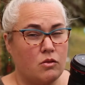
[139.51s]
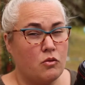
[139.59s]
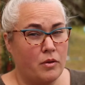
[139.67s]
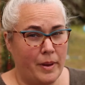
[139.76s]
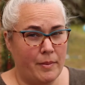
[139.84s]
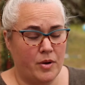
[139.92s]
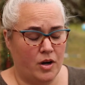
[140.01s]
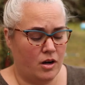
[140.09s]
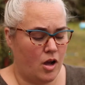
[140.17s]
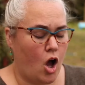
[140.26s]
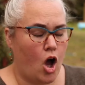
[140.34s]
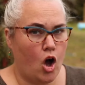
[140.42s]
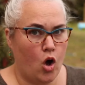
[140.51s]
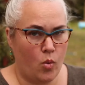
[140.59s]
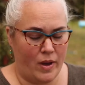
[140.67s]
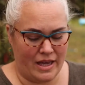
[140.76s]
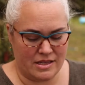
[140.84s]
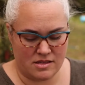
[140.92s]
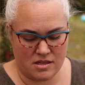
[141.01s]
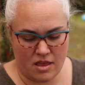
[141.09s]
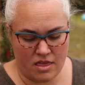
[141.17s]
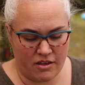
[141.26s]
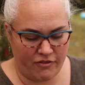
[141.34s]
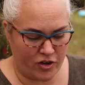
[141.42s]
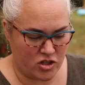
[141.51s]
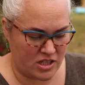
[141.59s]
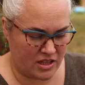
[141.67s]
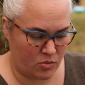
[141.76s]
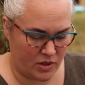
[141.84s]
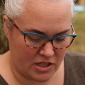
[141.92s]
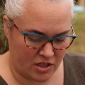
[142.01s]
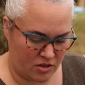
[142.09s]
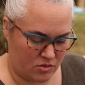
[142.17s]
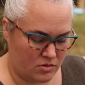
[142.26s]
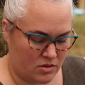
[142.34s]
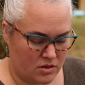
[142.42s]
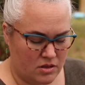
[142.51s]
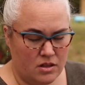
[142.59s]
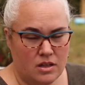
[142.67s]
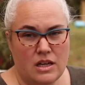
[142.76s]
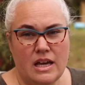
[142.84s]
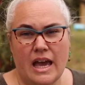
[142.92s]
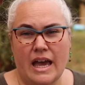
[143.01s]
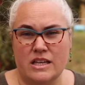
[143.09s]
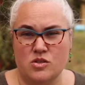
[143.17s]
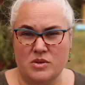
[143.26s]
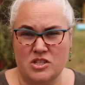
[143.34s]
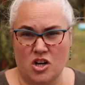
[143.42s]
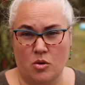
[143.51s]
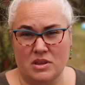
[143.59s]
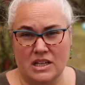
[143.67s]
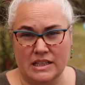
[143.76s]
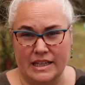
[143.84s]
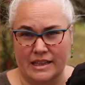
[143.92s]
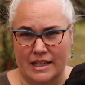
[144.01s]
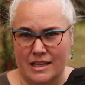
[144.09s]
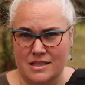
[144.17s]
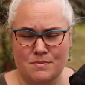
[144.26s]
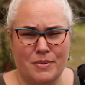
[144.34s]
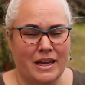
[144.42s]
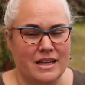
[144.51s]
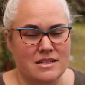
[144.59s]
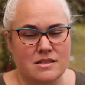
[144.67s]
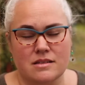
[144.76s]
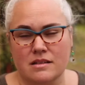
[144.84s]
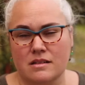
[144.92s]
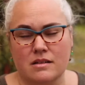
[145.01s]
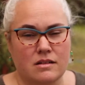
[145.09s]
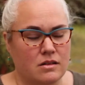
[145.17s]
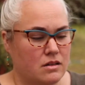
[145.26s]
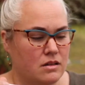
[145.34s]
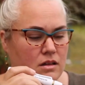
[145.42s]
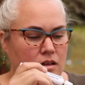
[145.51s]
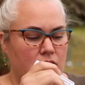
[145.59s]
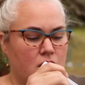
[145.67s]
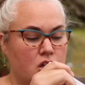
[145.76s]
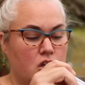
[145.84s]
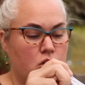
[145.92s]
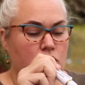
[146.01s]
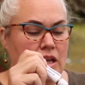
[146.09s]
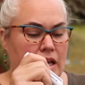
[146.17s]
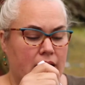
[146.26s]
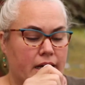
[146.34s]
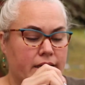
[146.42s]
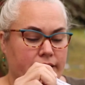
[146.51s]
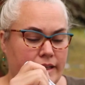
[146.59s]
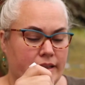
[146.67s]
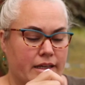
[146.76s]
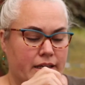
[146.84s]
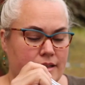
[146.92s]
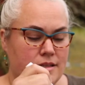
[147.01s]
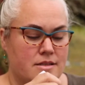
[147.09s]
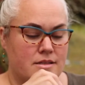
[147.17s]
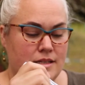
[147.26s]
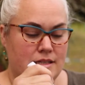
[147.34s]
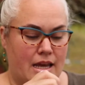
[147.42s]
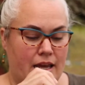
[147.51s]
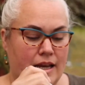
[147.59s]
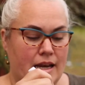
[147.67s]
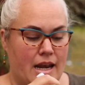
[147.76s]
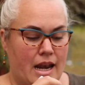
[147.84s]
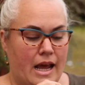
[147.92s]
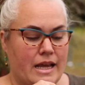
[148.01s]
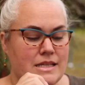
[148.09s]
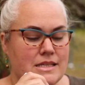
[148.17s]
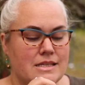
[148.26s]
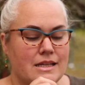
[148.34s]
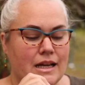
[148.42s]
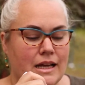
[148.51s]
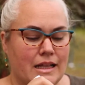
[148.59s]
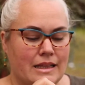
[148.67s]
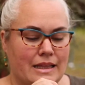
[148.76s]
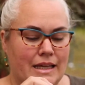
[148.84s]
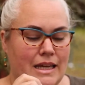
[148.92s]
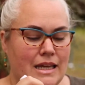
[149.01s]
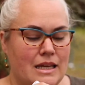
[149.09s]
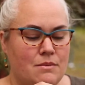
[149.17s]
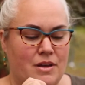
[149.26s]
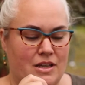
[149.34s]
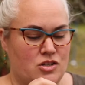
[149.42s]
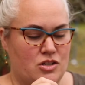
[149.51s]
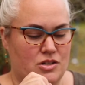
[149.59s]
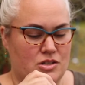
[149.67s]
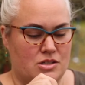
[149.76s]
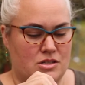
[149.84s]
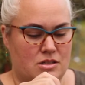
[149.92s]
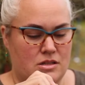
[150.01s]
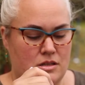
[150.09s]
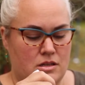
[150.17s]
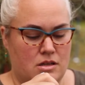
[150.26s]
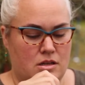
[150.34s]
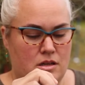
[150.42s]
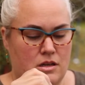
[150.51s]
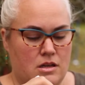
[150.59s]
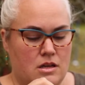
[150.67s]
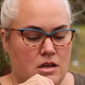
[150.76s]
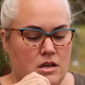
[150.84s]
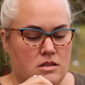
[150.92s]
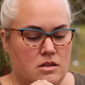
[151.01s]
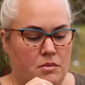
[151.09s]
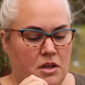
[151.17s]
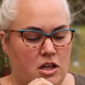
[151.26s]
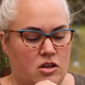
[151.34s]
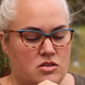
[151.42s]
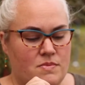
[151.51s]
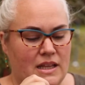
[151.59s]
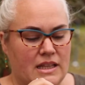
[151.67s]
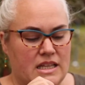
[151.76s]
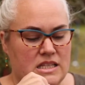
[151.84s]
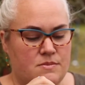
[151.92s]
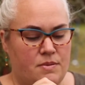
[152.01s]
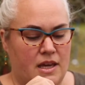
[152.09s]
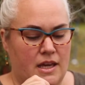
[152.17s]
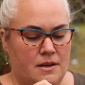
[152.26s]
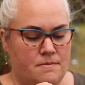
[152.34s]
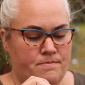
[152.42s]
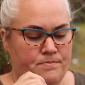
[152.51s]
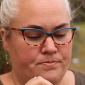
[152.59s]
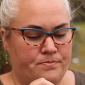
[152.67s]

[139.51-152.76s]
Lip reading: remember, always, the first thing that we do is we start with a clean lens, because you need a clean lens to take nice, clean pictures. So I'm going to use my lens pen.